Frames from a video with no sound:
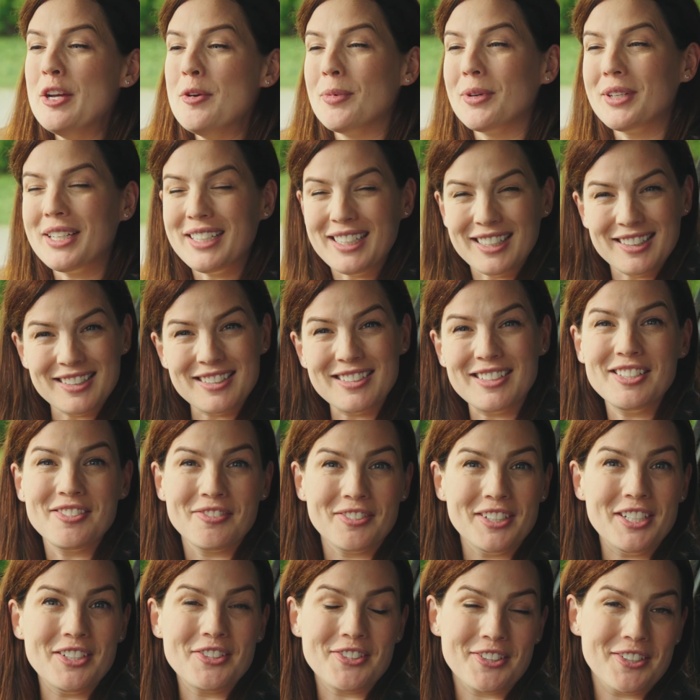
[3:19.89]
but it is a nice
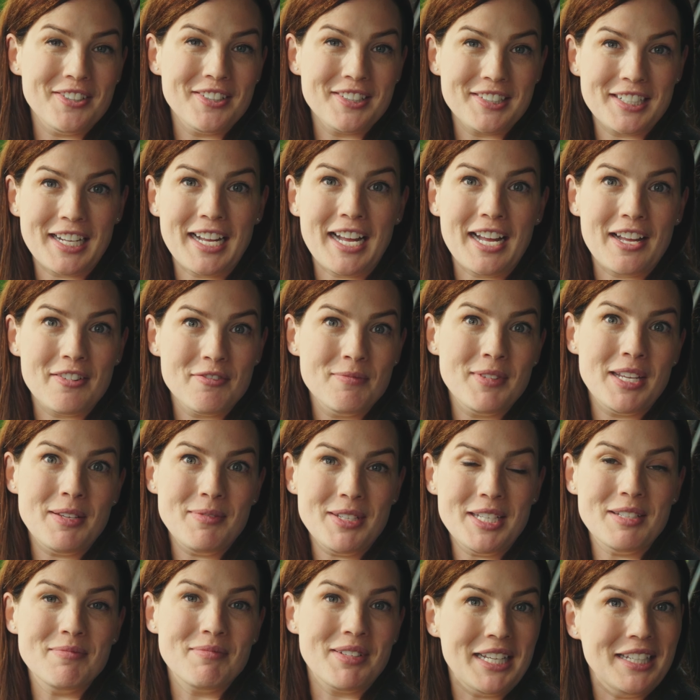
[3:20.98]
reassurance to have
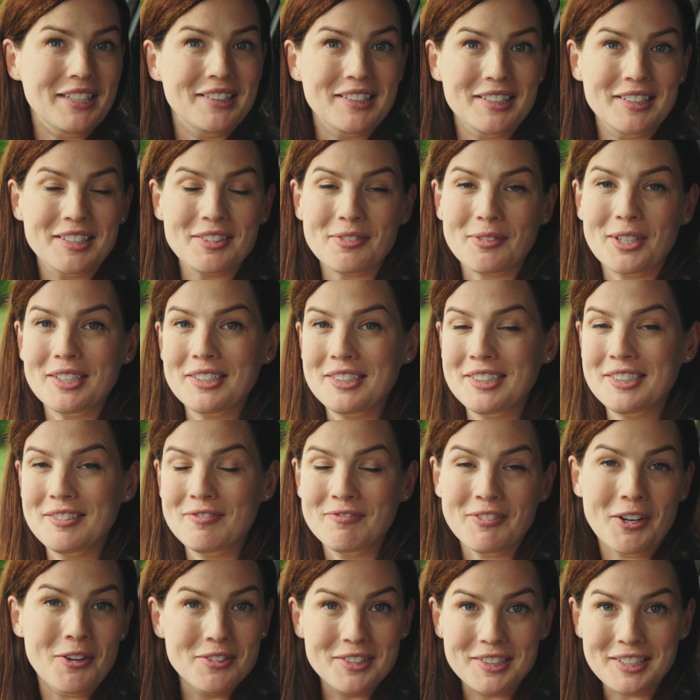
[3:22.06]
maybe in places where
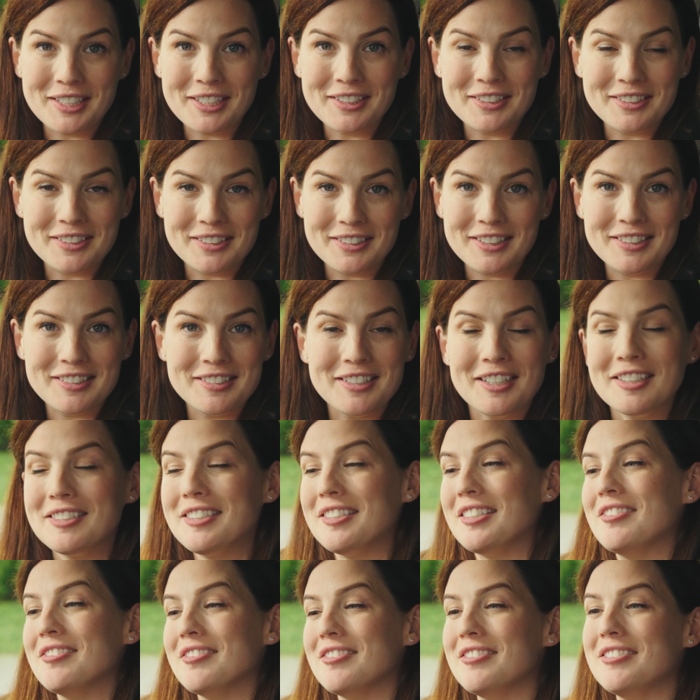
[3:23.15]
phone signal is not
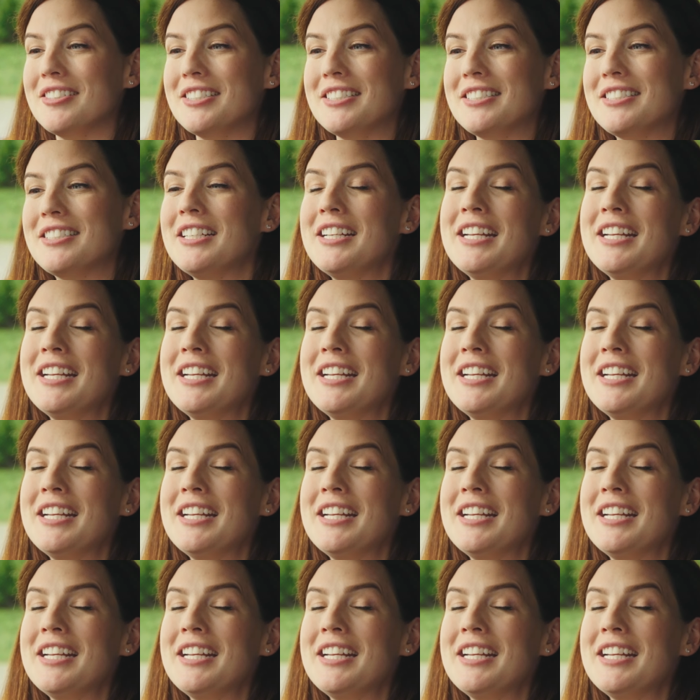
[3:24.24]
so good,